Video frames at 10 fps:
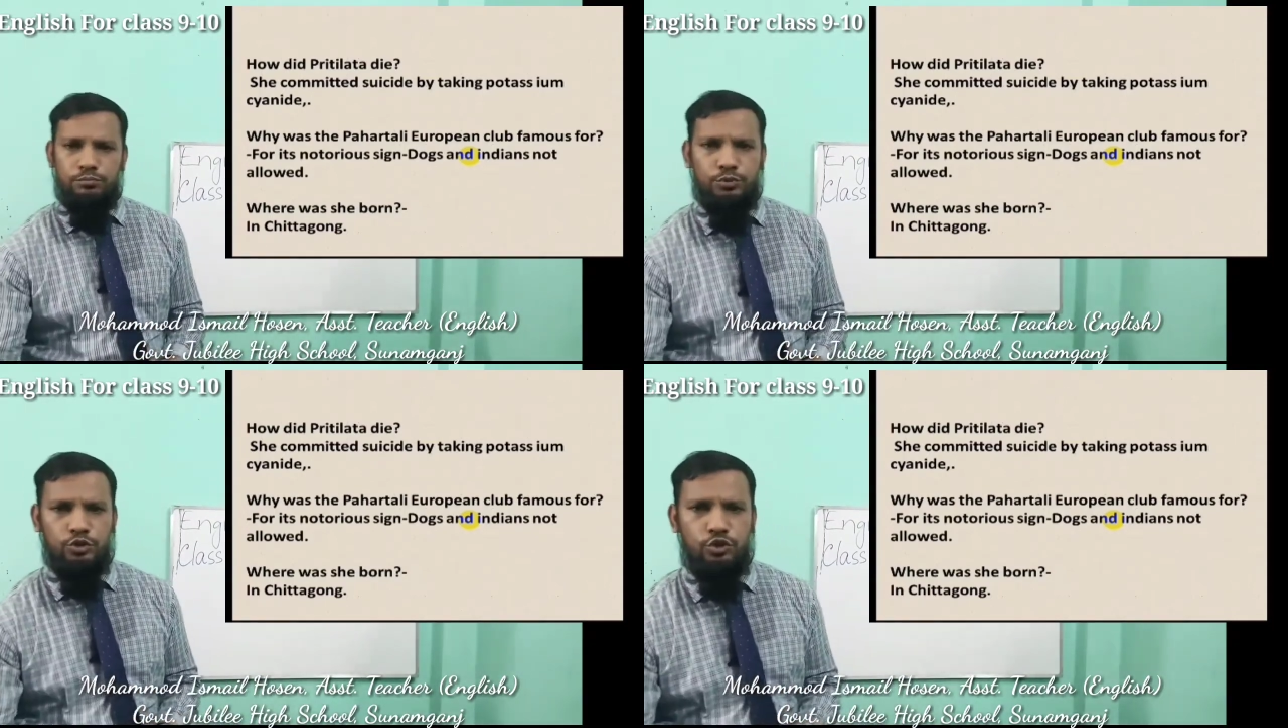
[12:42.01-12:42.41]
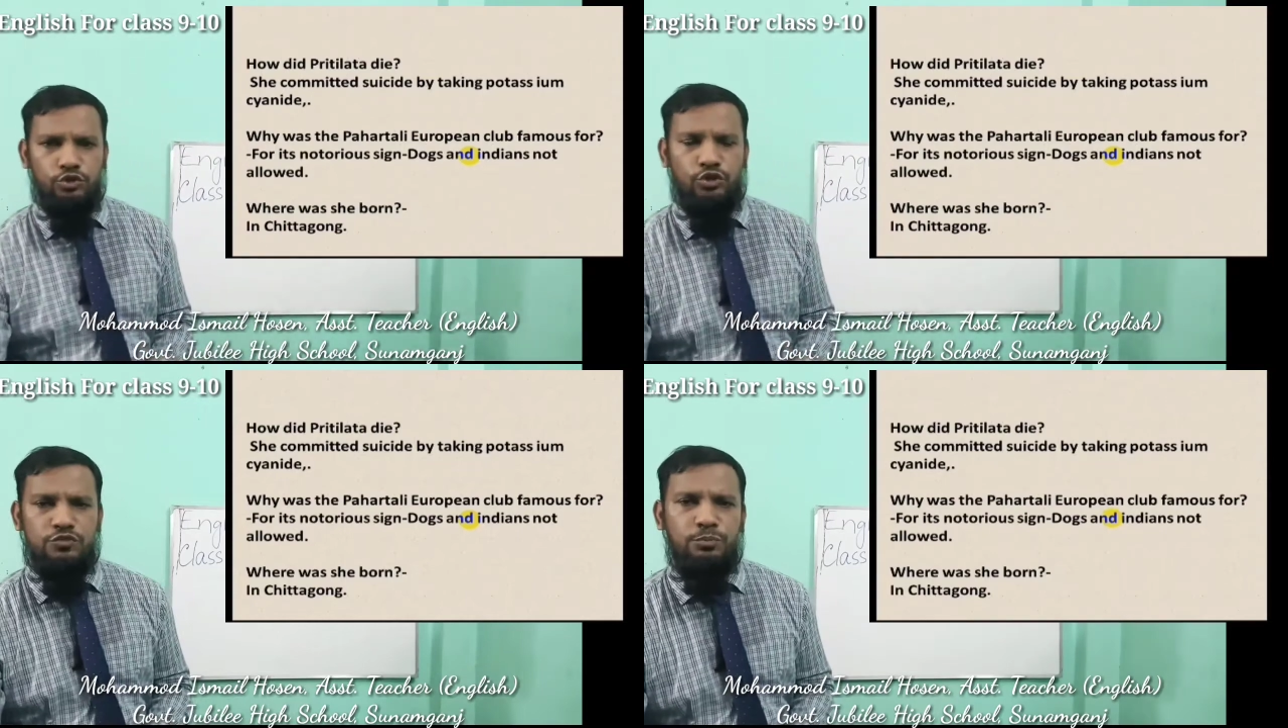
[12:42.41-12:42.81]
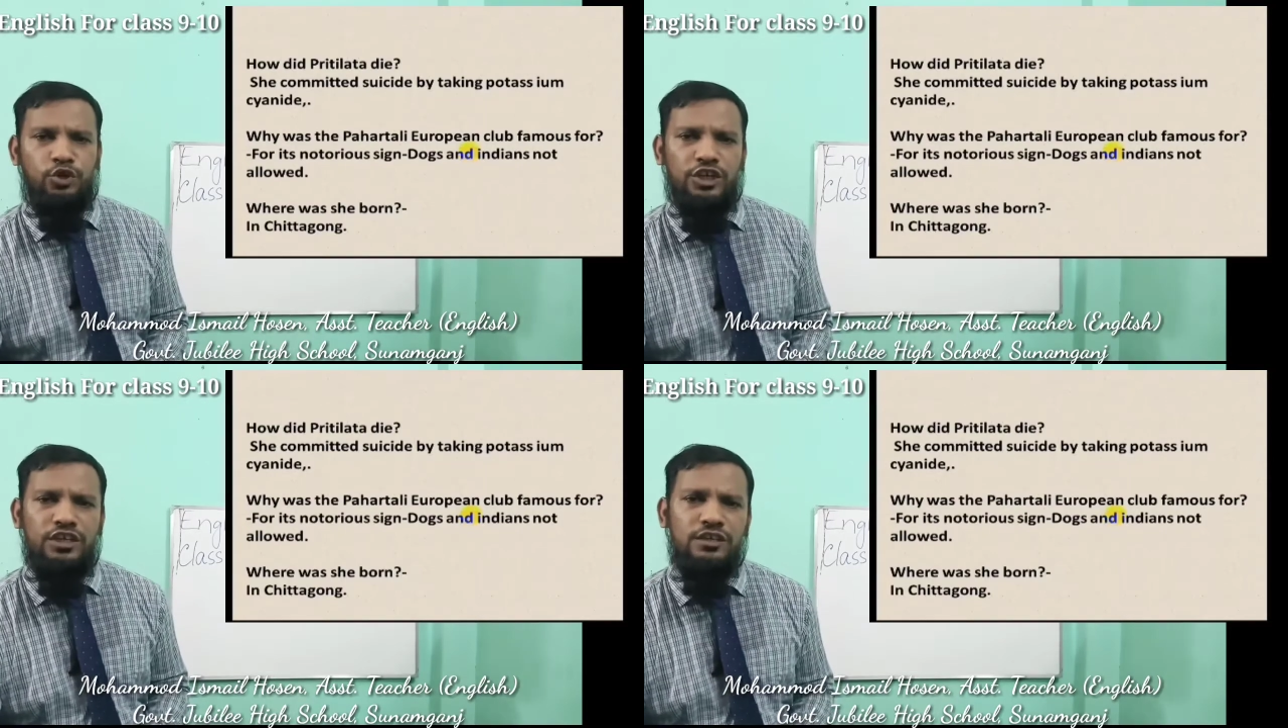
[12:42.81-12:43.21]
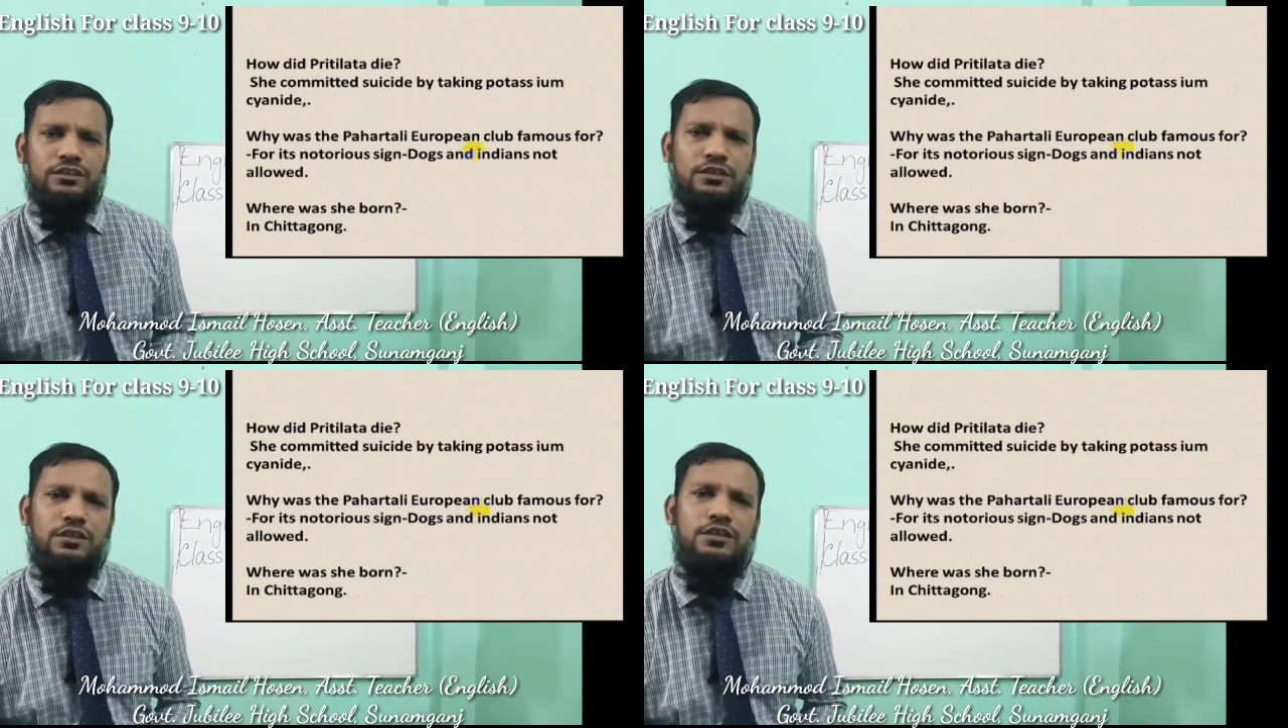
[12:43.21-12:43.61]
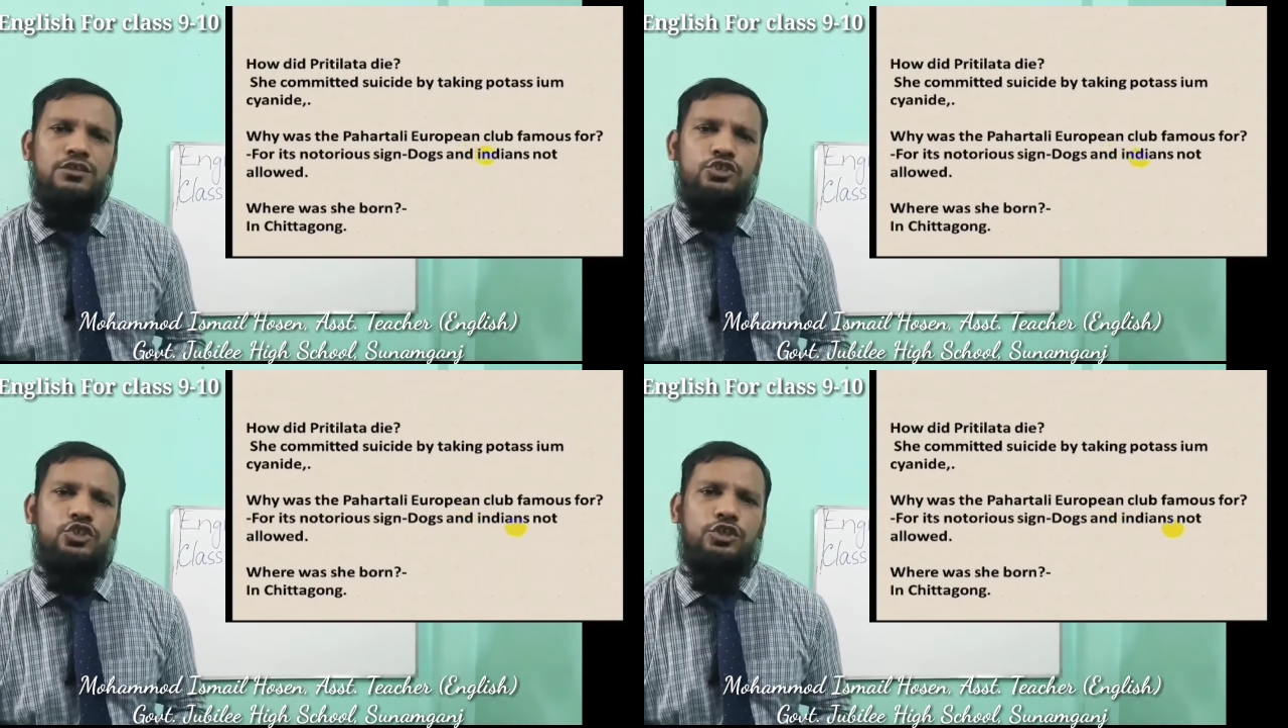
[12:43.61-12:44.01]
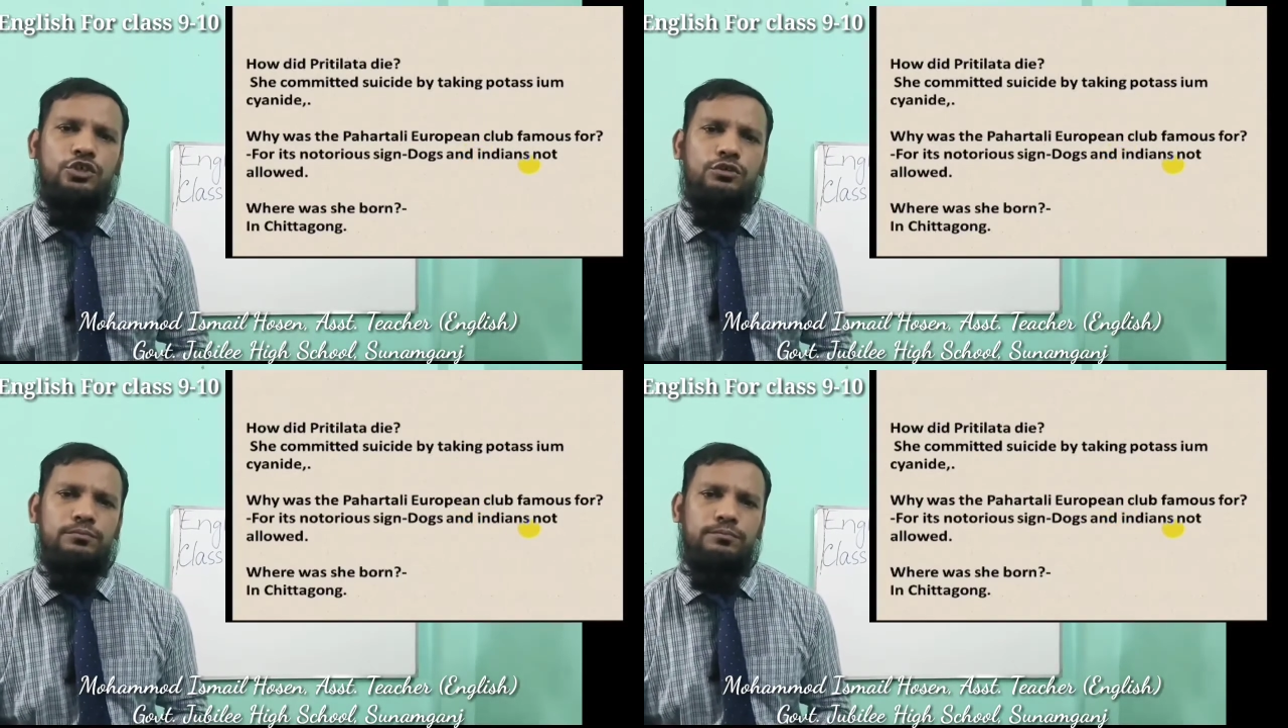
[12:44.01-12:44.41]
Pritilata was born in Chittagong.